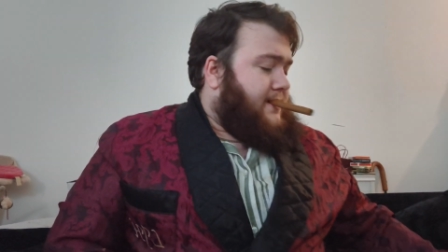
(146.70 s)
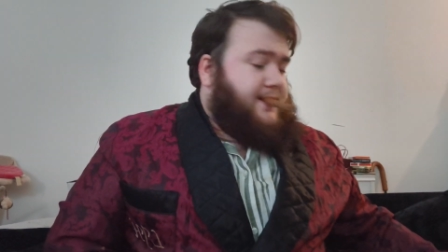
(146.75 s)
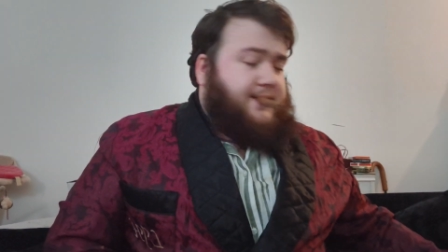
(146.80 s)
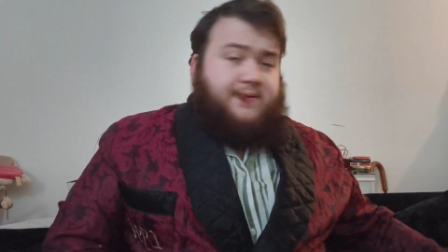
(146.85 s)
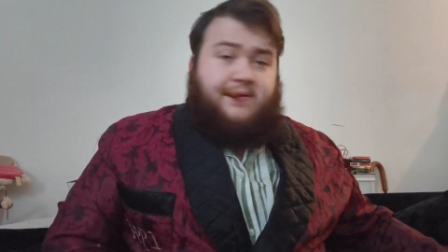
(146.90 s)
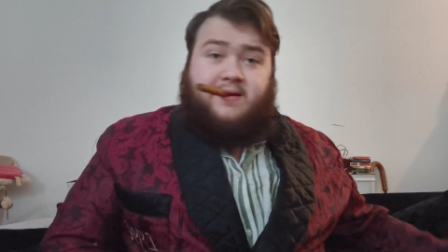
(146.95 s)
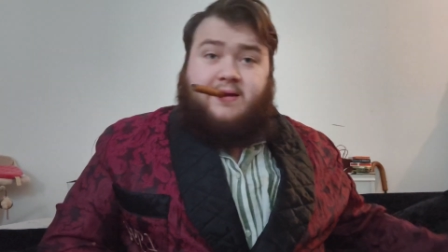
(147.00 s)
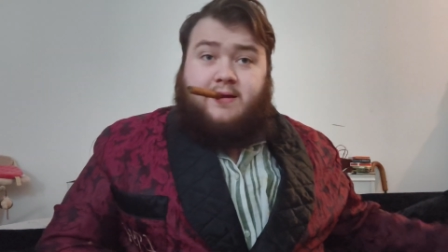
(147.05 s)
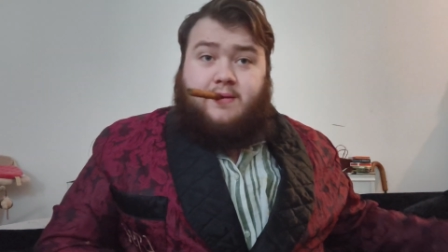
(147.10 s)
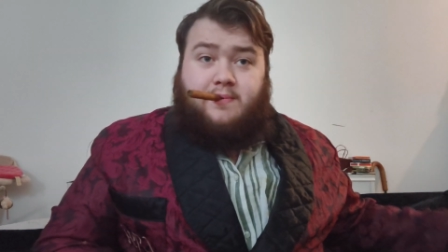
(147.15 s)

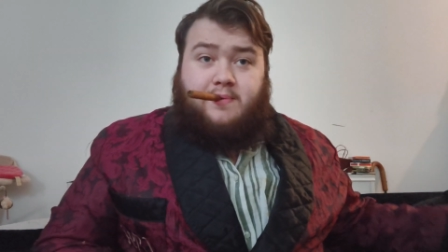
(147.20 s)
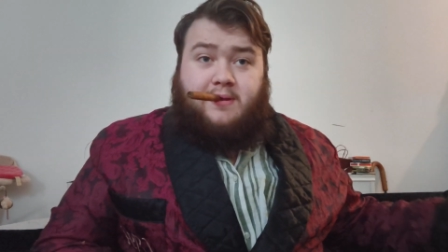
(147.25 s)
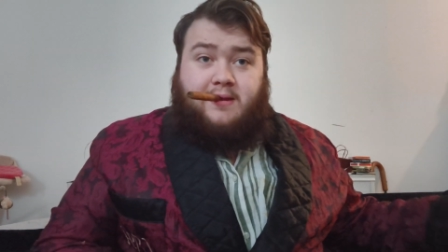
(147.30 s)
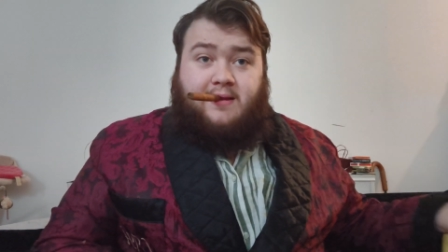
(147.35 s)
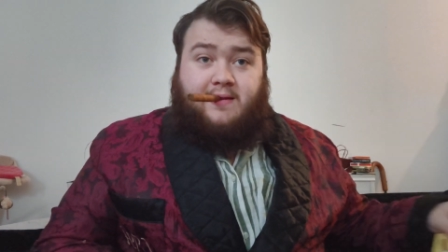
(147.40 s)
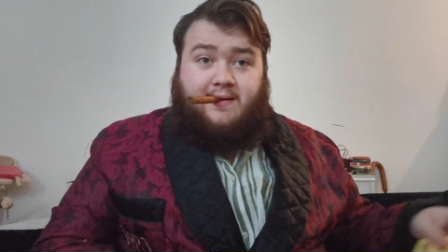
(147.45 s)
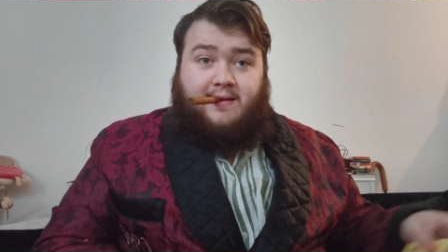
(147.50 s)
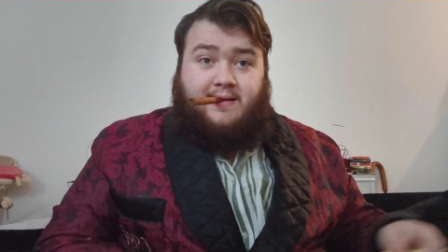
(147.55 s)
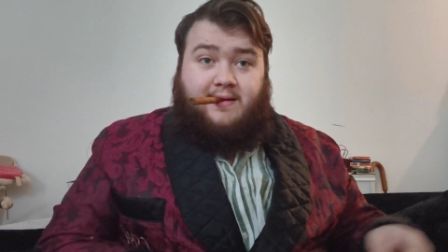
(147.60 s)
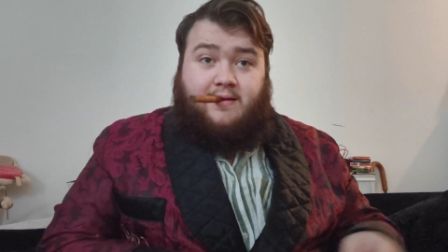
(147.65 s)
If I
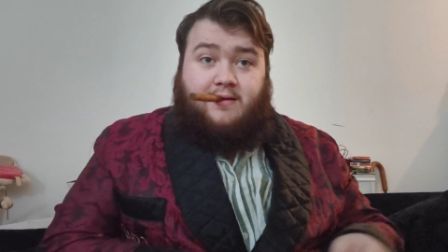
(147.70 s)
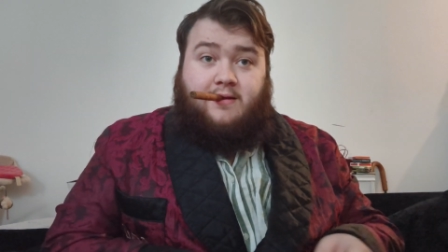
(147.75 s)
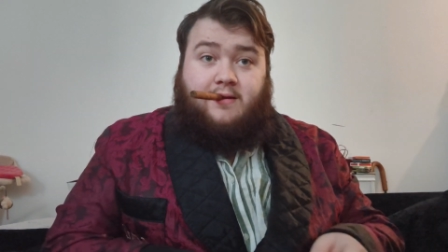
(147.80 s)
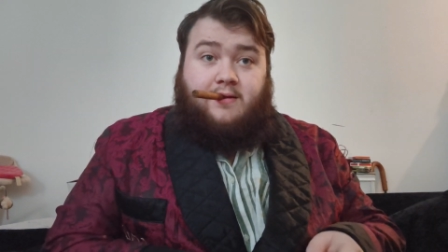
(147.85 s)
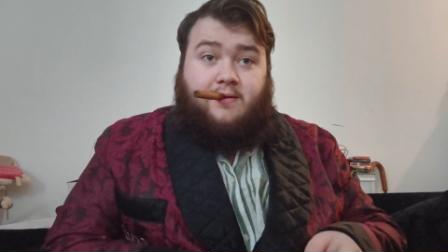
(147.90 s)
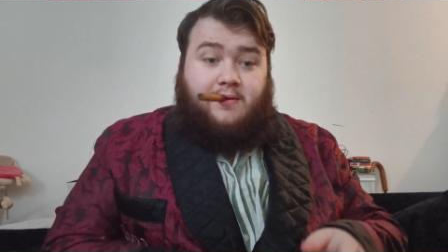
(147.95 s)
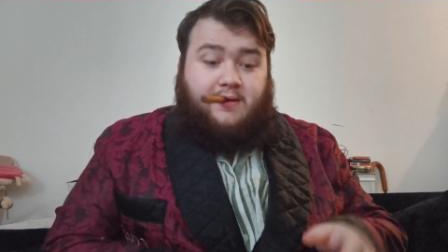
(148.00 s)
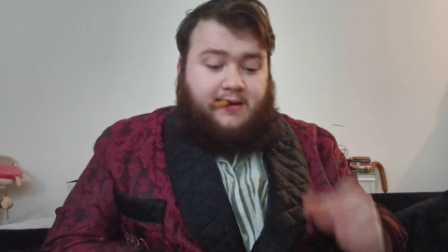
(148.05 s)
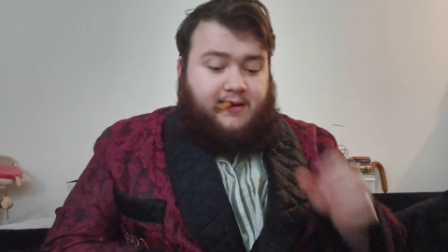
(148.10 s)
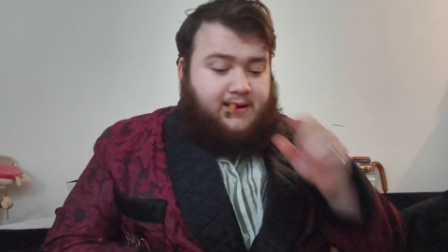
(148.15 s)
compare it
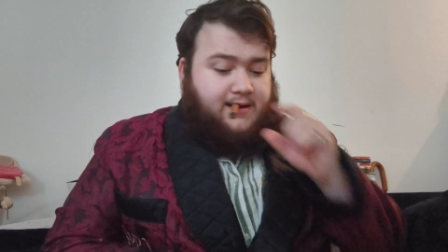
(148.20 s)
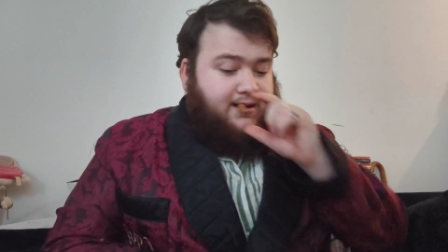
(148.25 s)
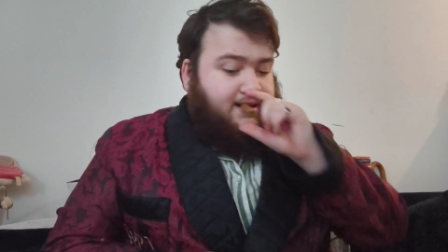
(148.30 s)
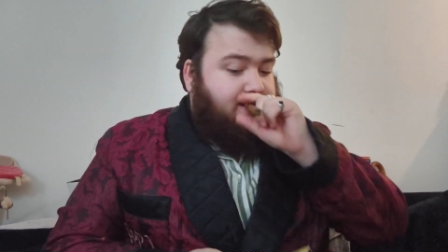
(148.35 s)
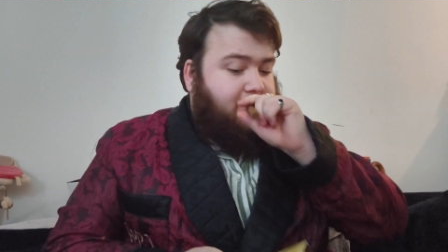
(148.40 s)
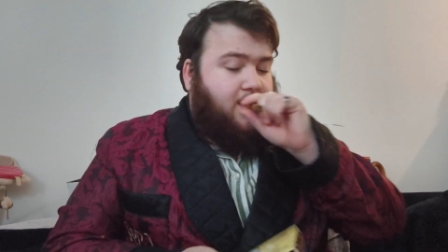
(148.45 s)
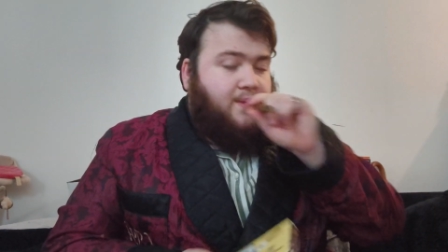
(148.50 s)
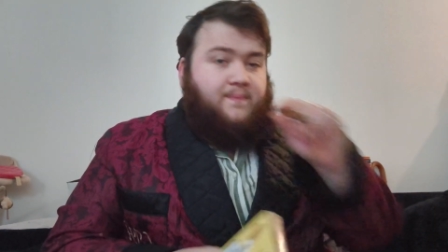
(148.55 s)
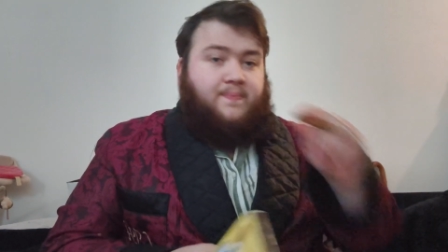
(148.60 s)
to a